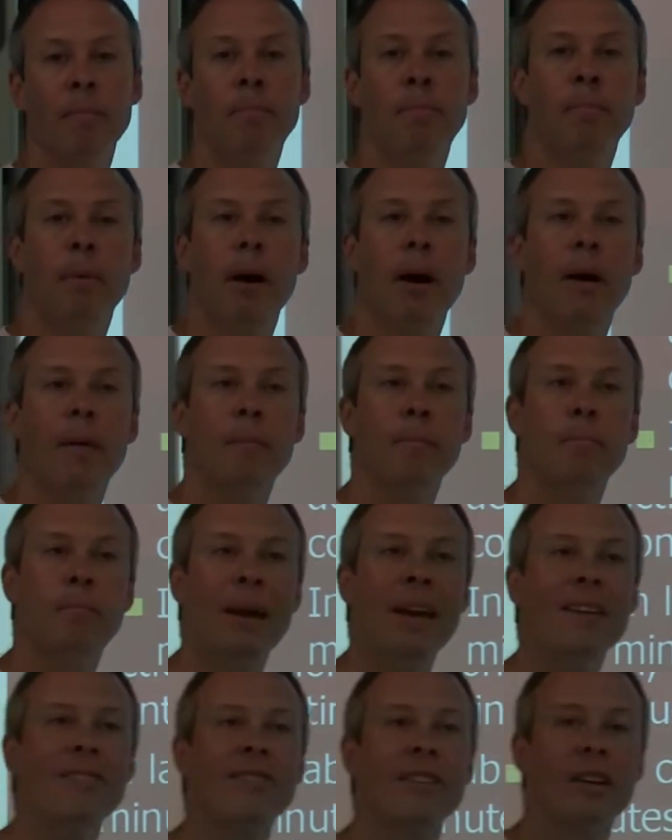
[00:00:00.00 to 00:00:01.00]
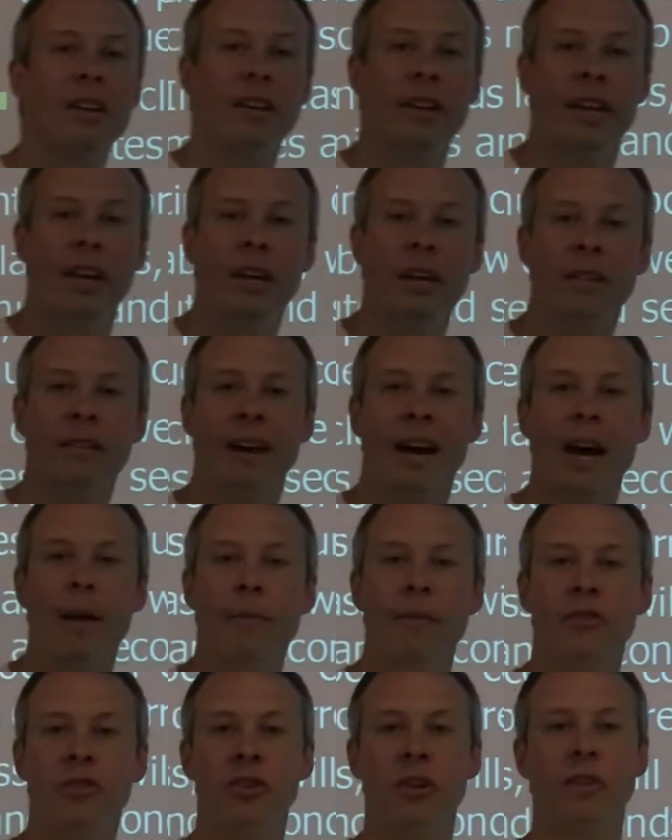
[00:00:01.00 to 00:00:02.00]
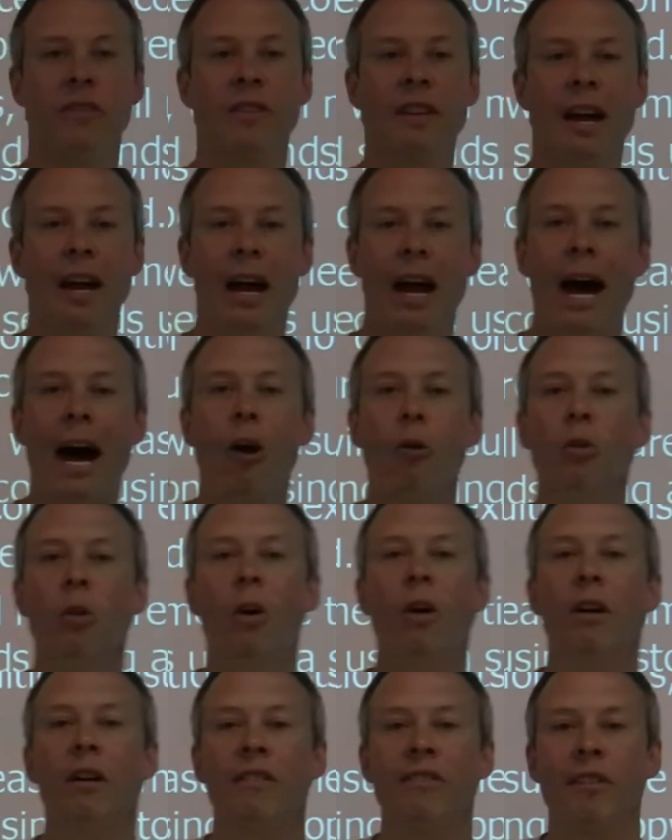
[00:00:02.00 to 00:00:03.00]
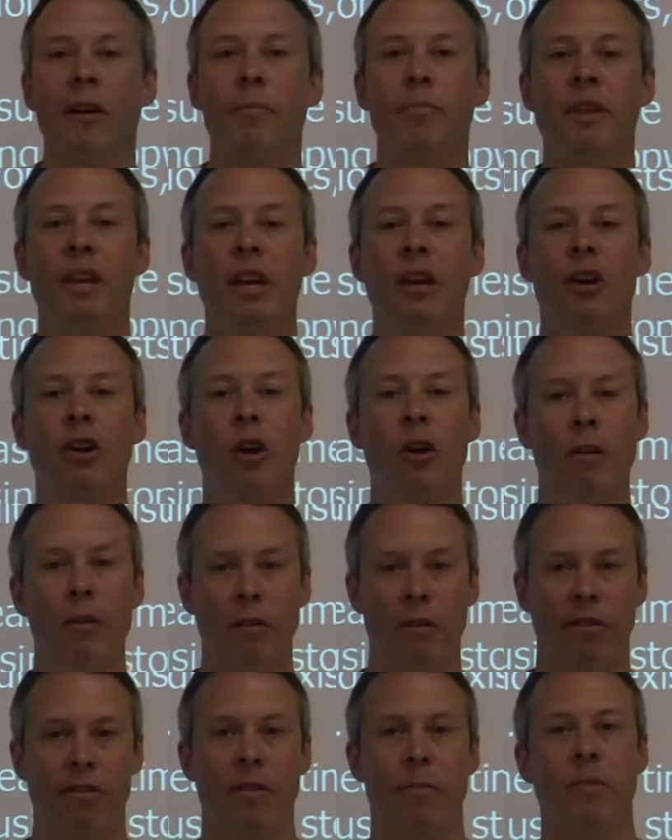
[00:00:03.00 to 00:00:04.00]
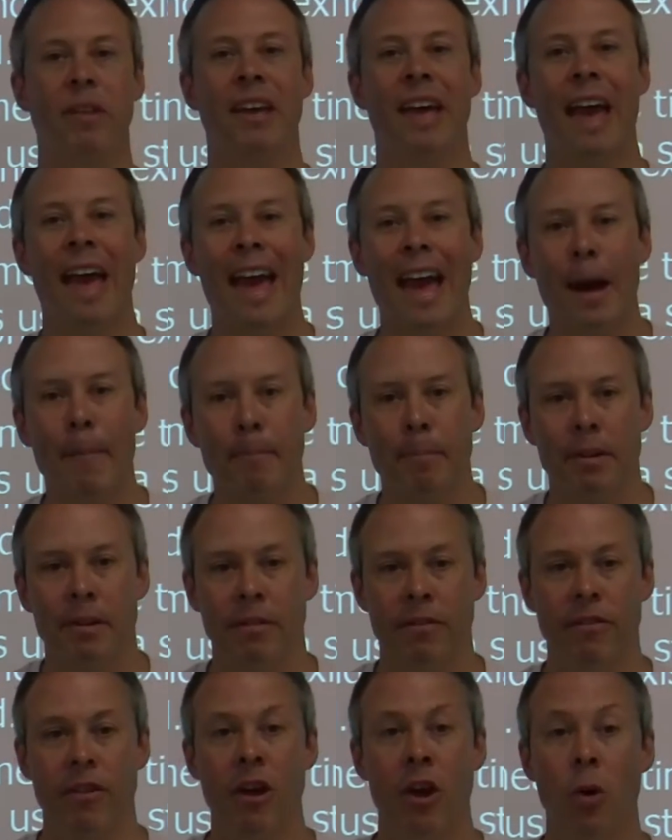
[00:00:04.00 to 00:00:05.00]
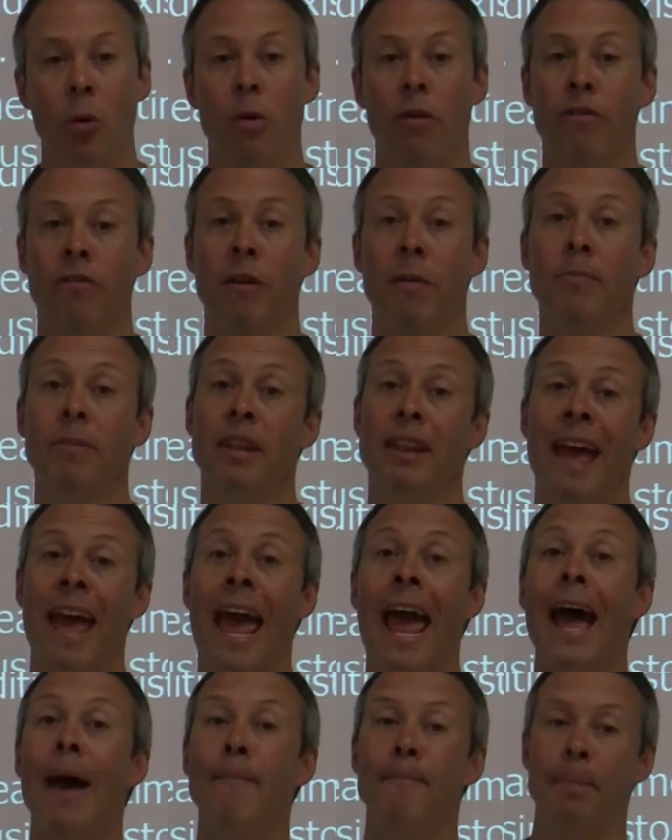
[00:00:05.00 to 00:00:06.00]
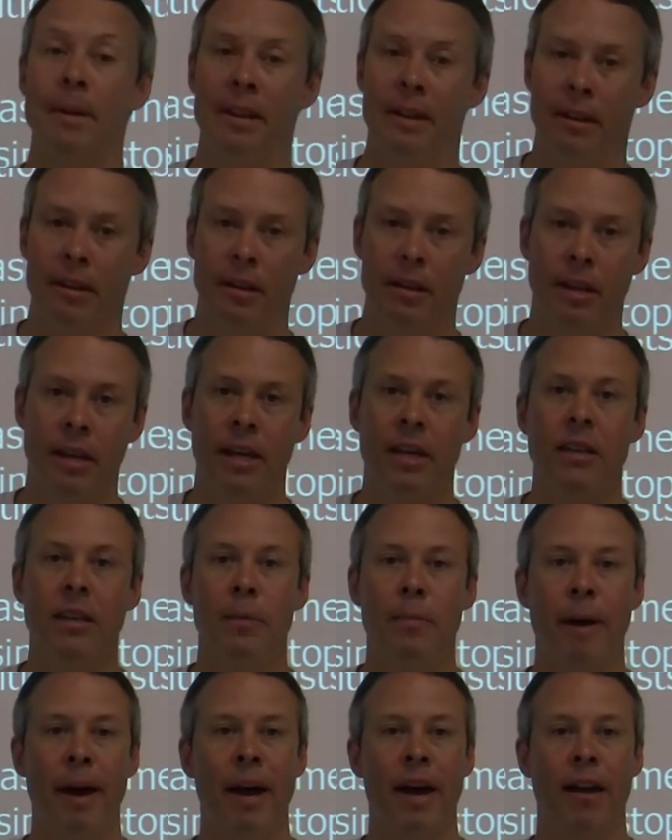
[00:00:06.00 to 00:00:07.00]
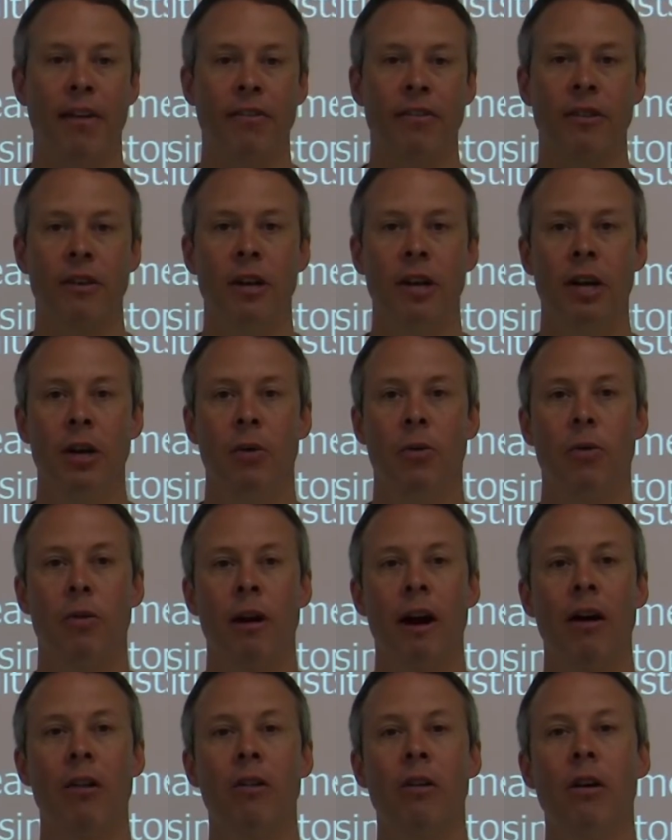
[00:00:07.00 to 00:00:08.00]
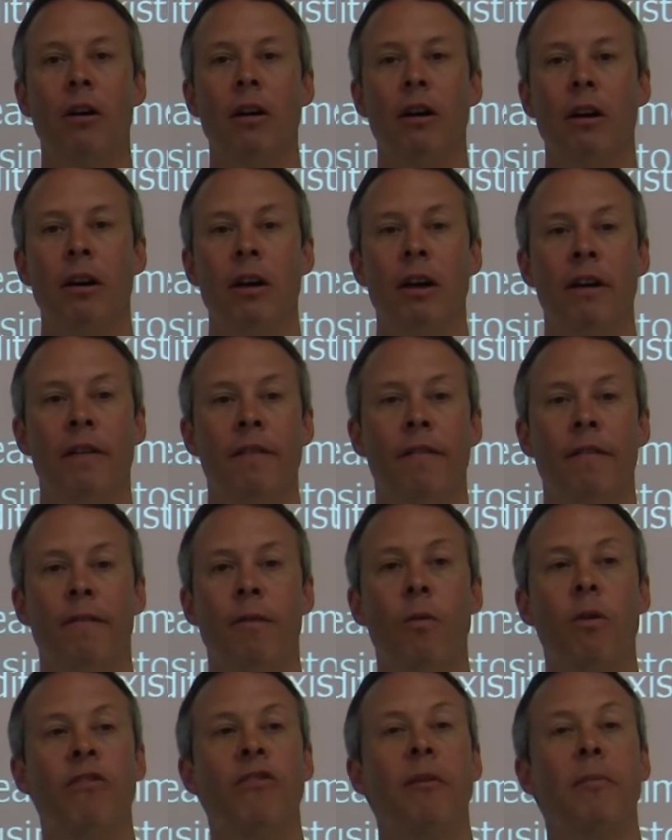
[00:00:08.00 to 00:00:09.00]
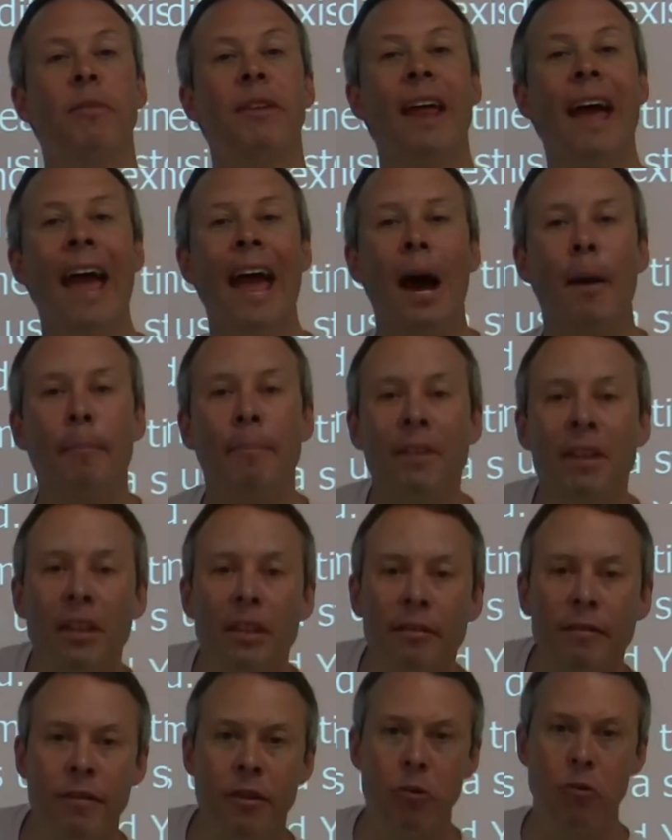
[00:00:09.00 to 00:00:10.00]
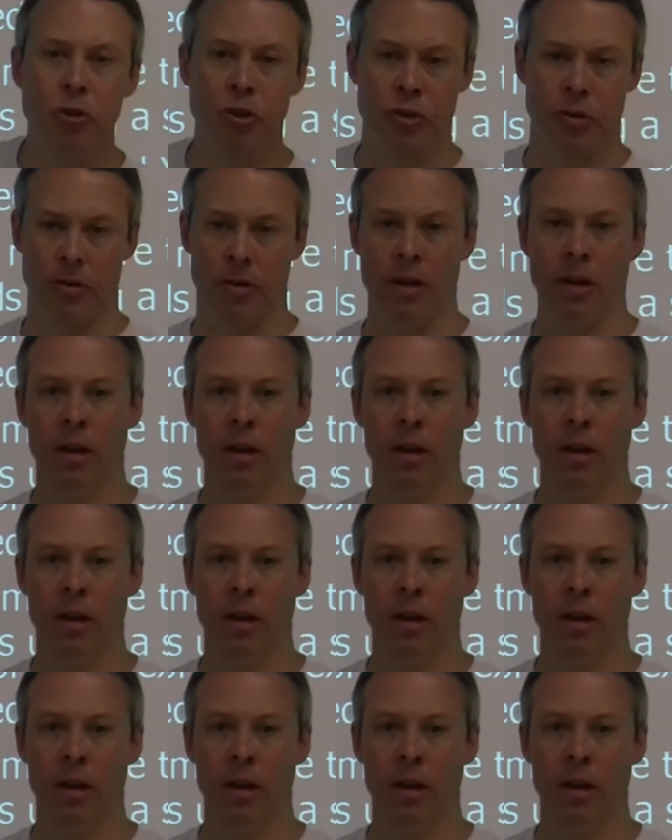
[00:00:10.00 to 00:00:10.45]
but basically time is just how long something occurs, something happens, or something happened, like in the past, or how long for something to happen in the future.